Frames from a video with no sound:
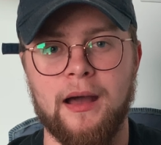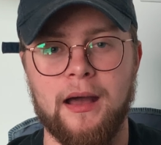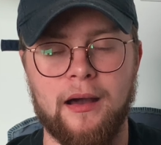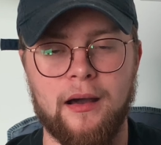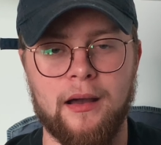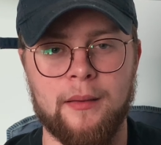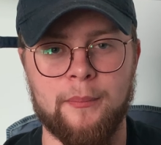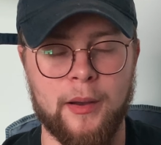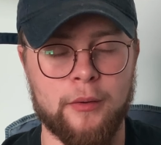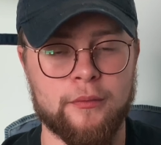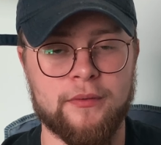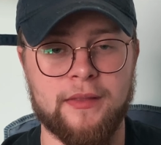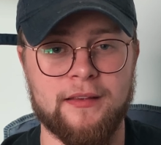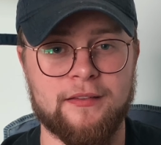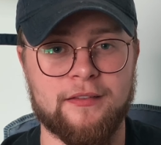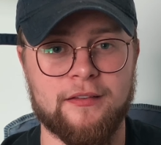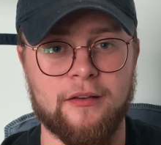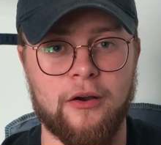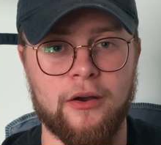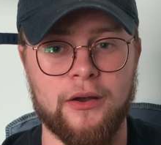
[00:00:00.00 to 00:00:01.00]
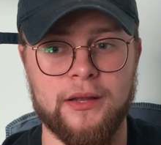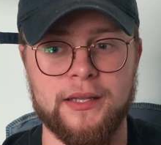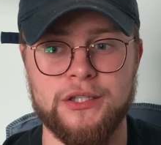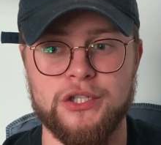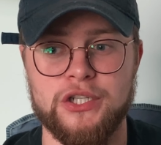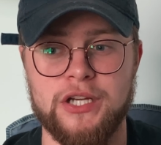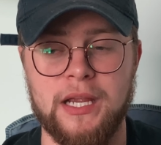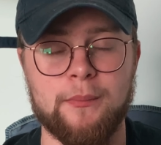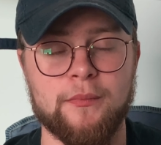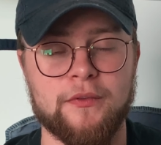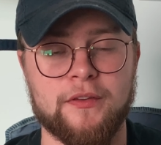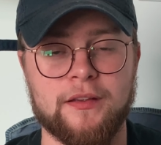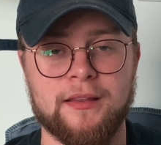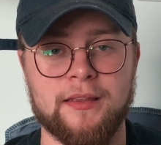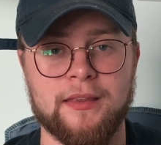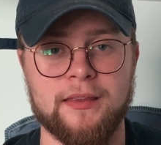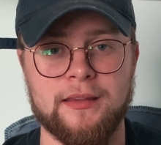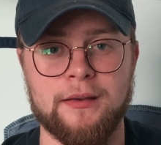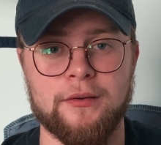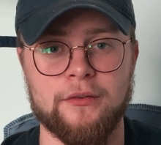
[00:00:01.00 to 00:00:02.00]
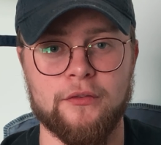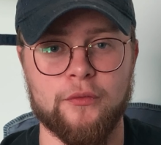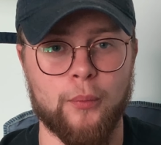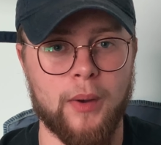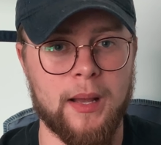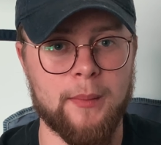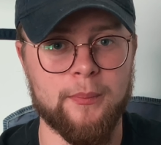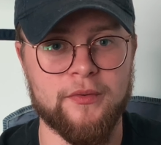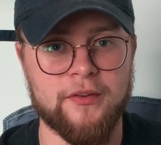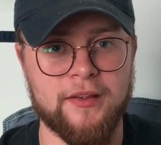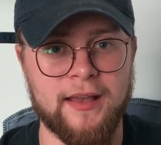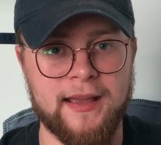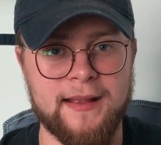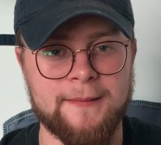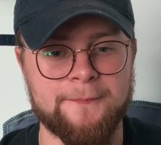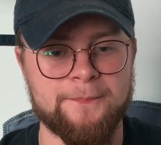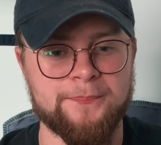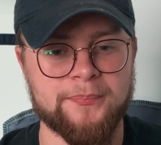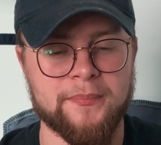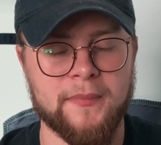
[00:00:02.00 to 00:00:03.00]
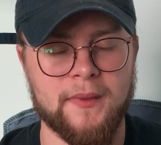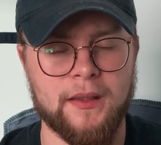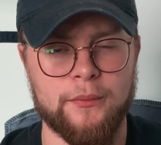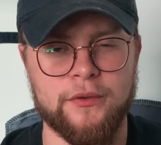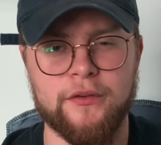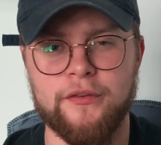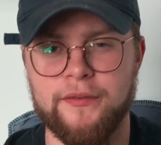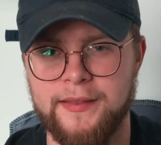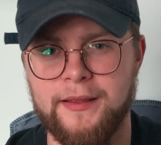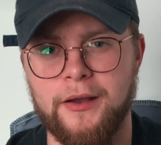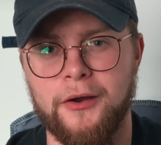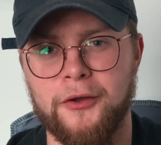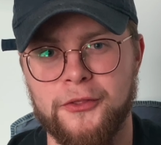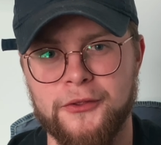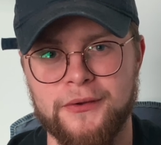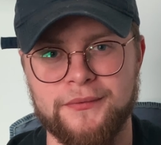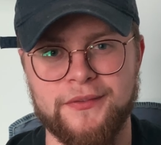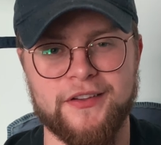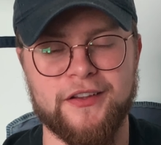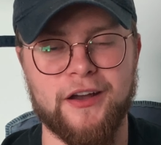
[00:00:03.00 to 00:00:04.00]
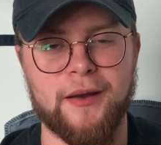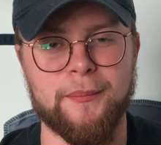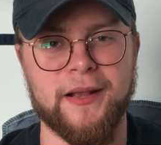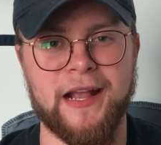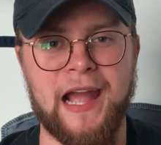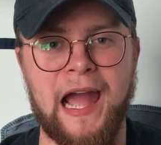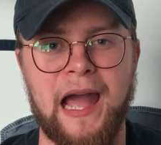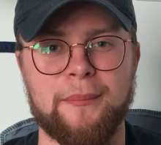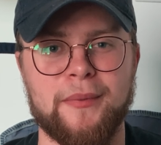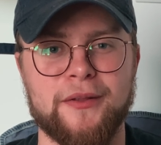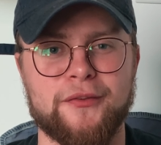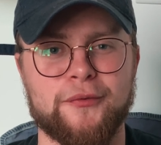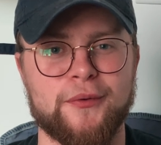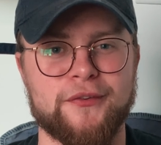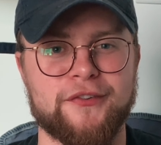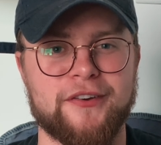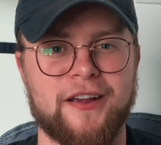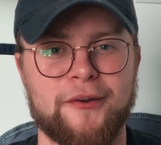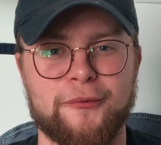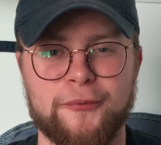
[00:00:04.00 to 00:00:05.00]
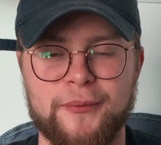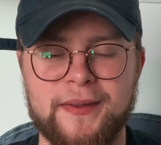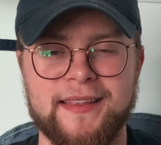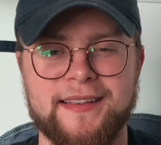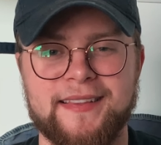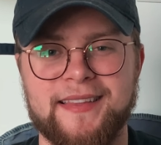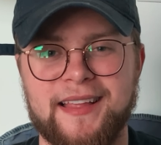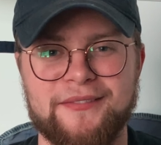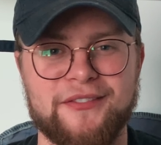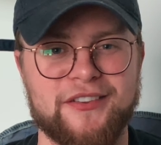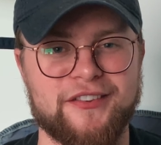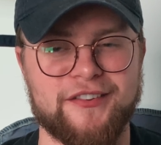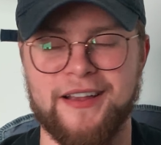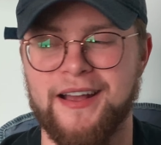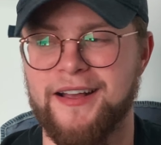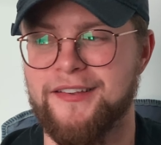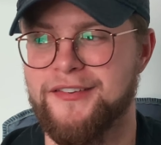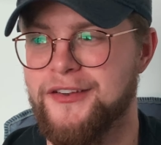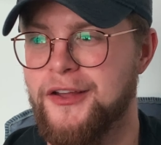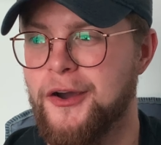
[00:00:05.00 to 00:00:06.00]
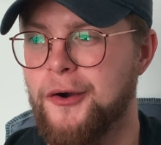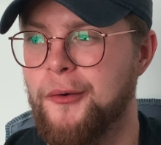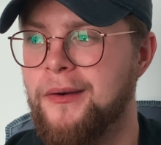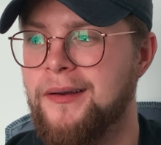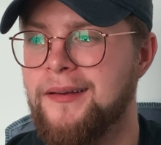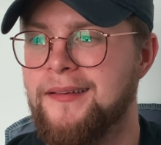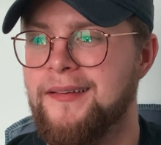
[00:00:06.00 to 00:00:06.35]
about this on James Clear's website, which is the author of Atomic Habits, which I really love, as you guys know,